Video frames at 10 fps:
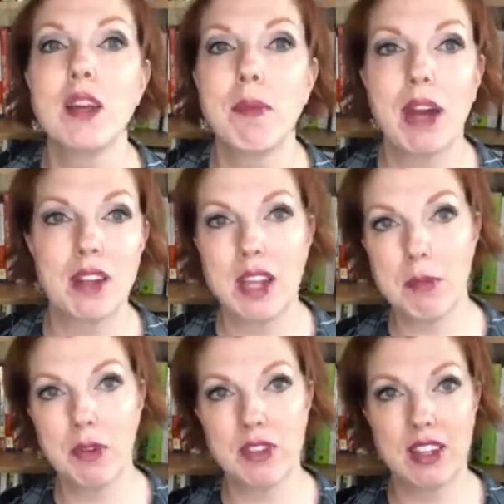about
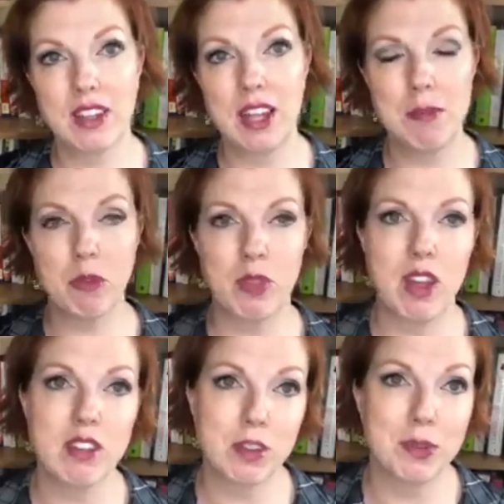labels and claims with
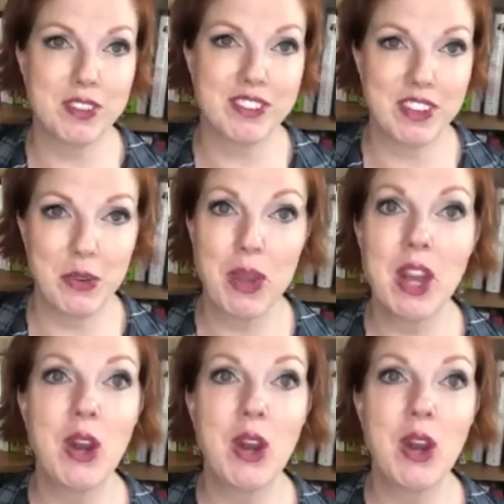customers, so